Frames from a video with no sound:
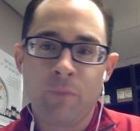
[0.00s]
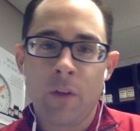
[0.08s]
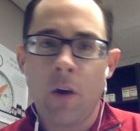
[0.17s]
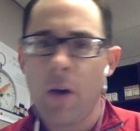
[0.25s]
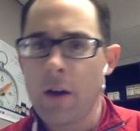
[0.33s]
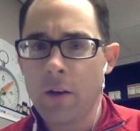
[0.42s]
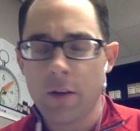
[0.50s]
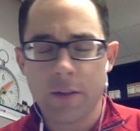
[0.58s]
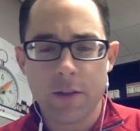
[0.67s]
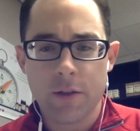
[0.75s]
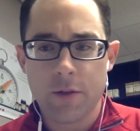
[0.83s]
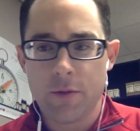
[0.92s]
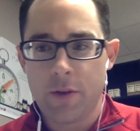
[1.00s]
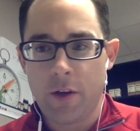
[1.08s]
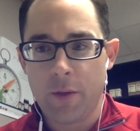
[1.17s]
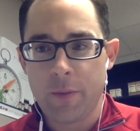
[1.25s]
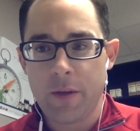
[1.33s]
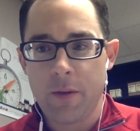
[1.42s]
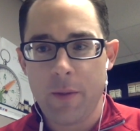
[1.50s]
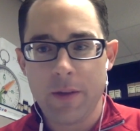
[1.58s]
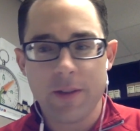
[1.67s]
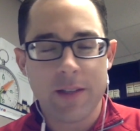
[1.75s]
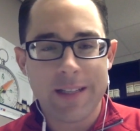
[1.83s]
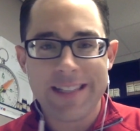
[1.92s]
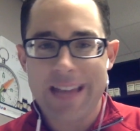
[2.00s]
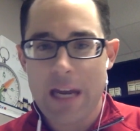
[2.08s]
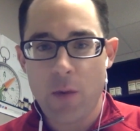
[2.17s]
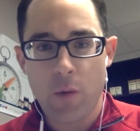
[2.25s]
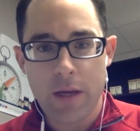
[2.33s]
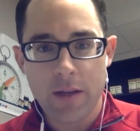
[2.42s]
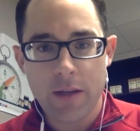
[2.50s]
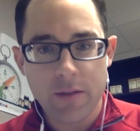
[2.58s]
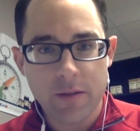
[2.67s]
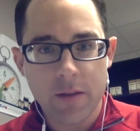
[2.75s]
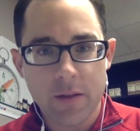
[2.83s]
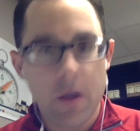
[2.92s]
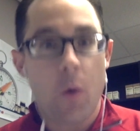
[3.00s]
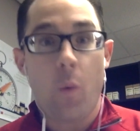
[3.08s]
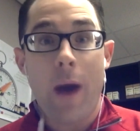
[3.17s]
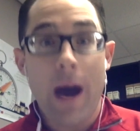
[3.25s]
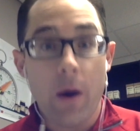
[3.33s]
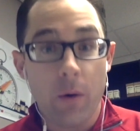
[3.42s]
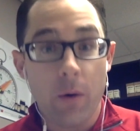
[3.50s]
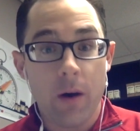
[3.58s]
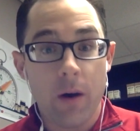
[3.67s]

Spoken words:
Oh, how long did you do therapy? About 6 to 8 weeks. Wow.